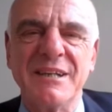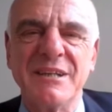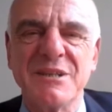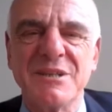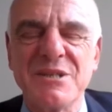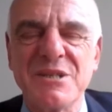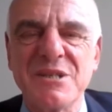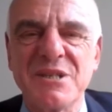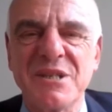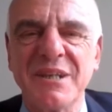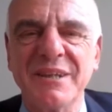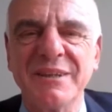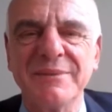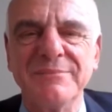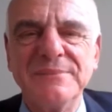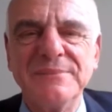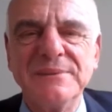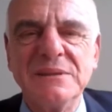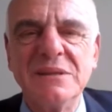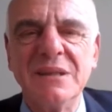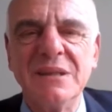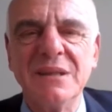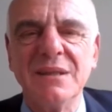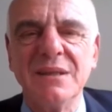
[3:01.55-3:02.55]
agency.
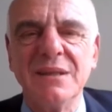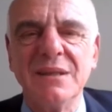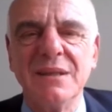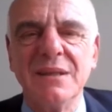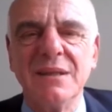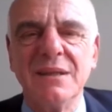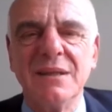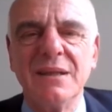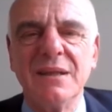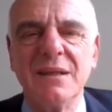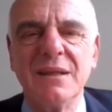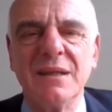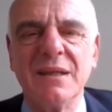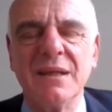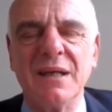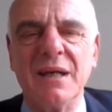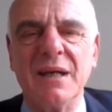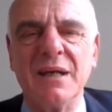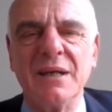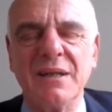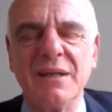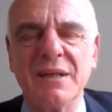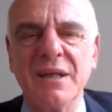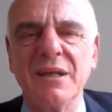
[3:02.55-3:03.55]

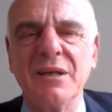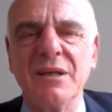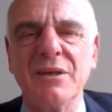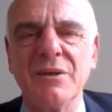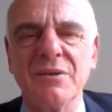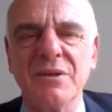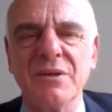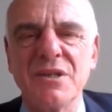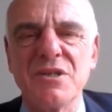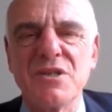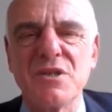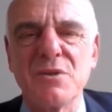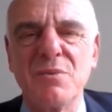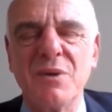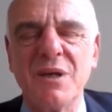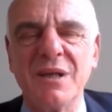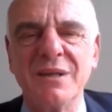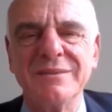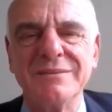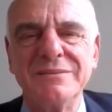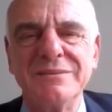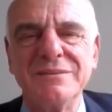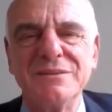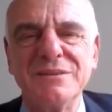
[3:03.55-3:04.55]
I think on this
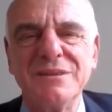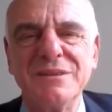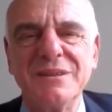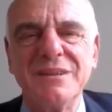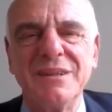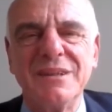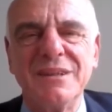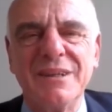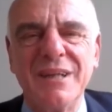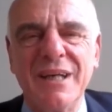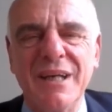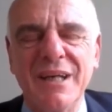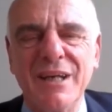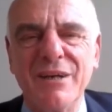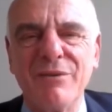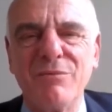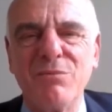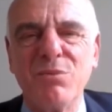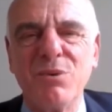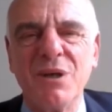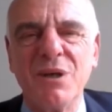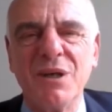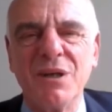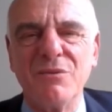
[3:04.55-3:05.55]
one, they
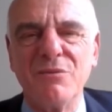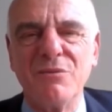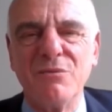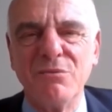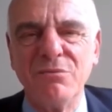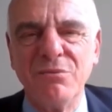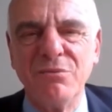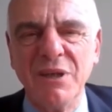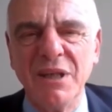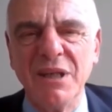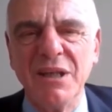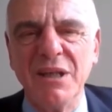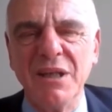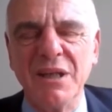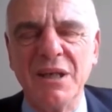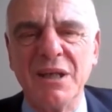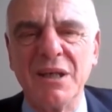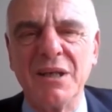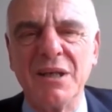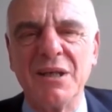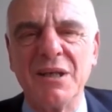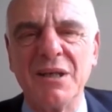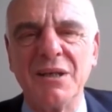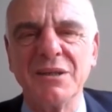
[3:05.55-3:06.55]
have worked really
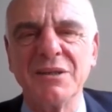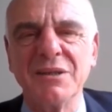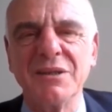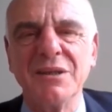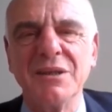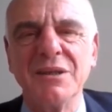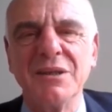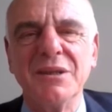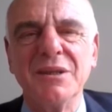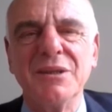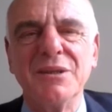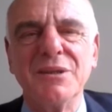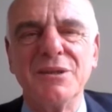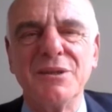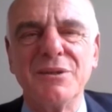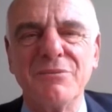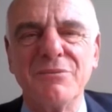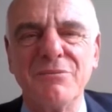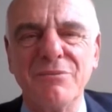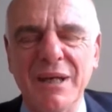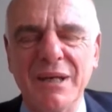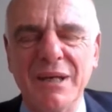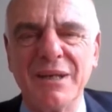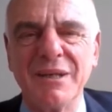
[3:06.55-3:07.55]
hard to
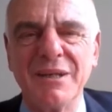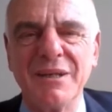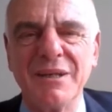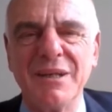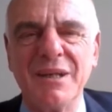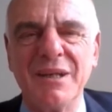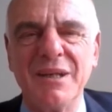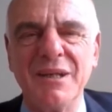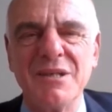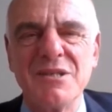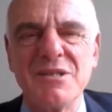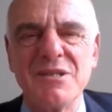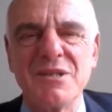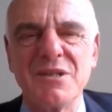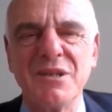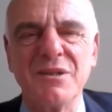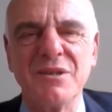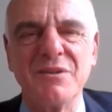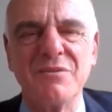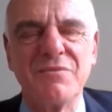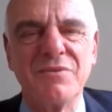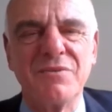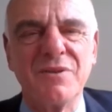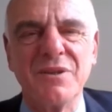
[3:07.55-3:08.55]
recognise
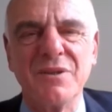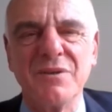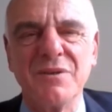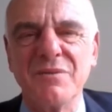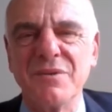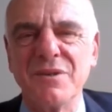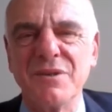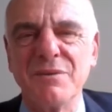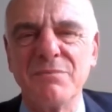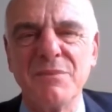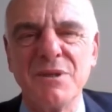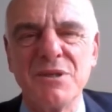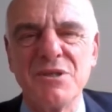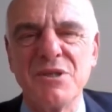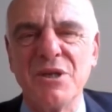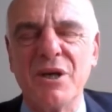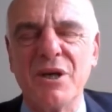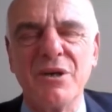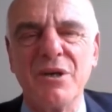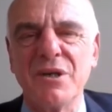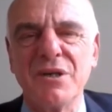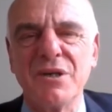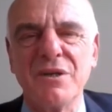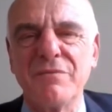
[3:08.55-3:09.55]
that for the
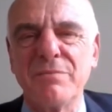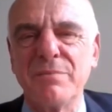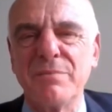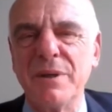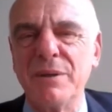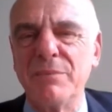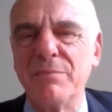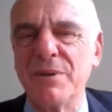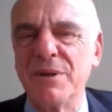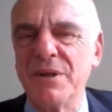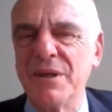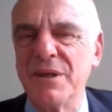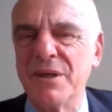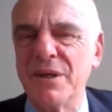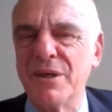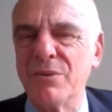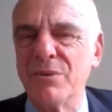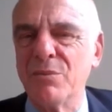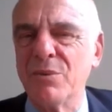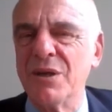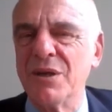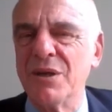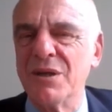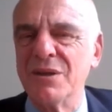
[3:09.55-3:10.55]
majority of people in
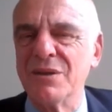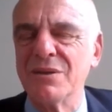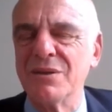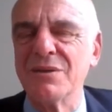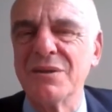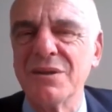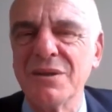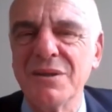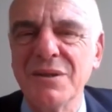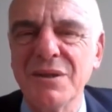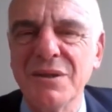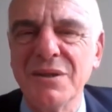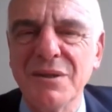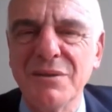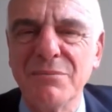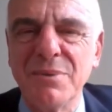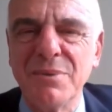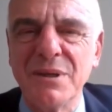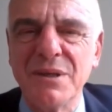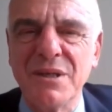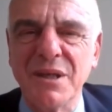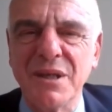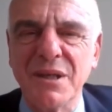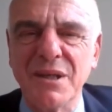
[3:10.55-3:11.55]
our world,
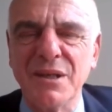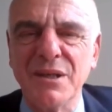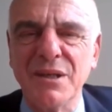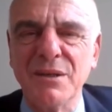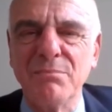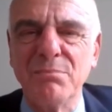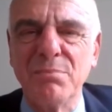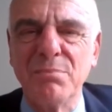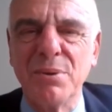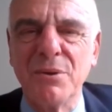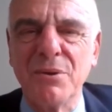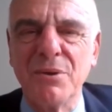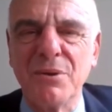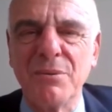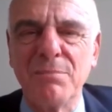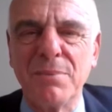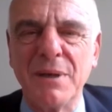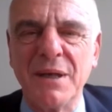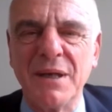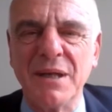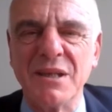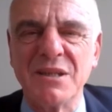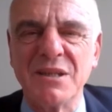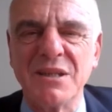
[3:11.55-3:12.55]
particularly in poor
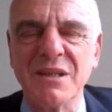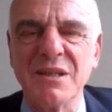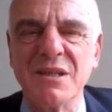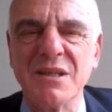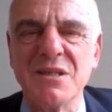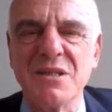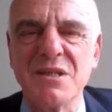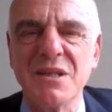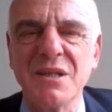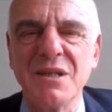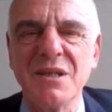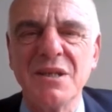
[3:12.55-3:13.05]
places,